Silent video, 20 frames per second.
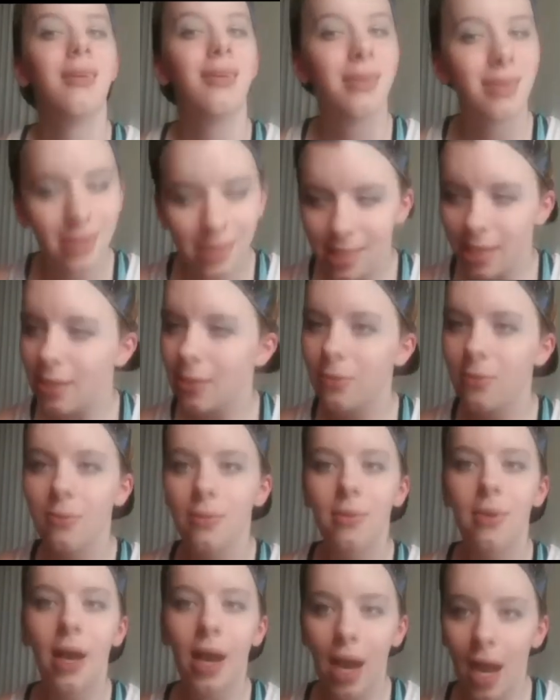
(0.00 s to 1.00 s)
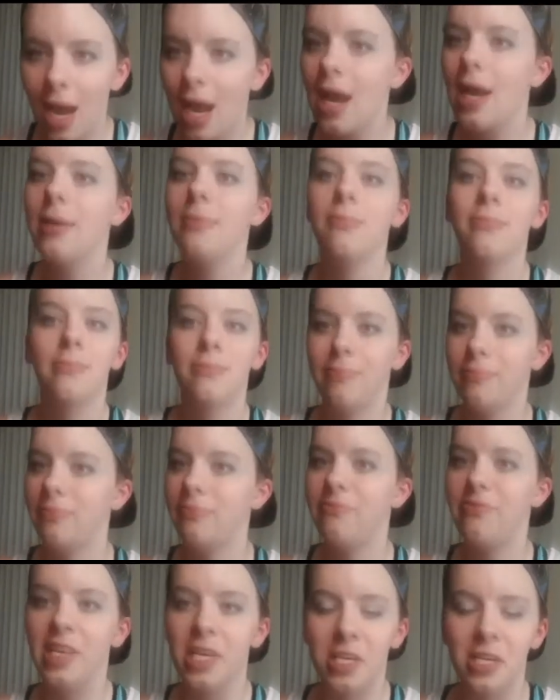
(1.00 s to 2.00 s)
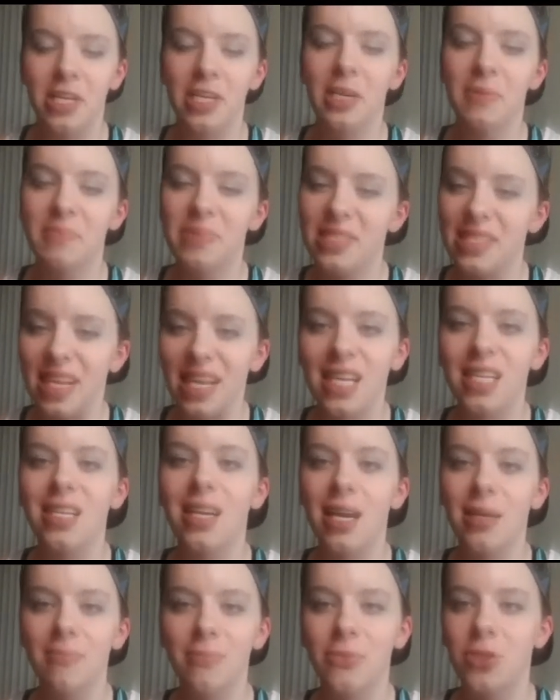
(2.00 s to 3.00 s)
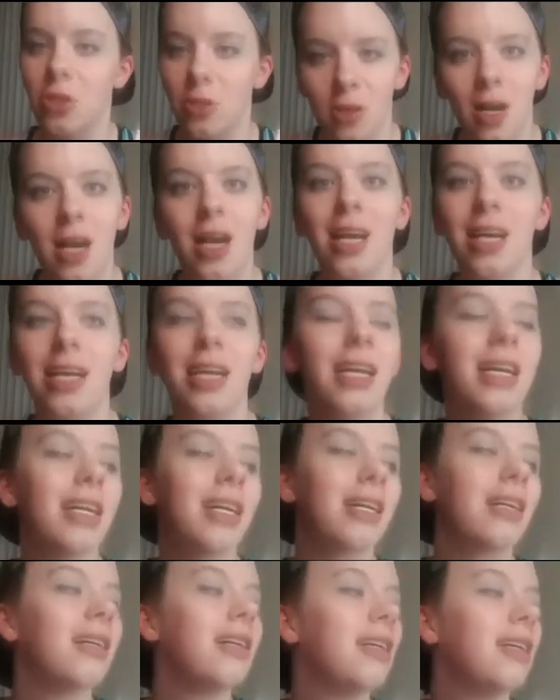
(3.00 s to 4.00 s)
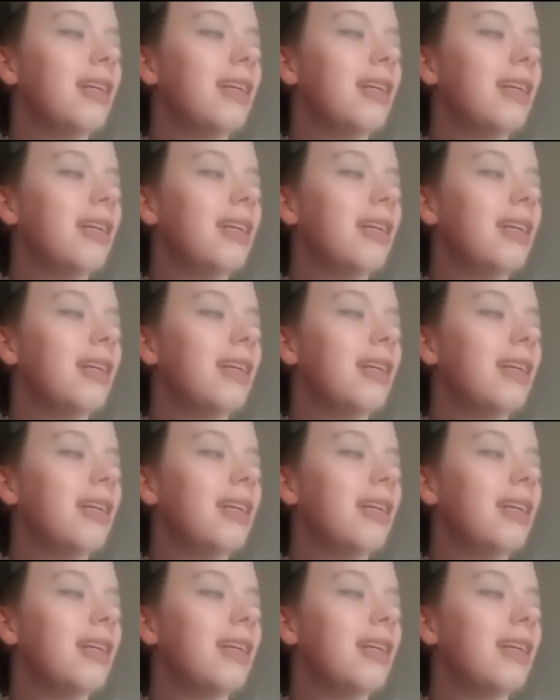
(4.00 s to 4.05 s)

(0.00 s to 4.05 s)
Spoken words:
So I'm very upset. I'm crying.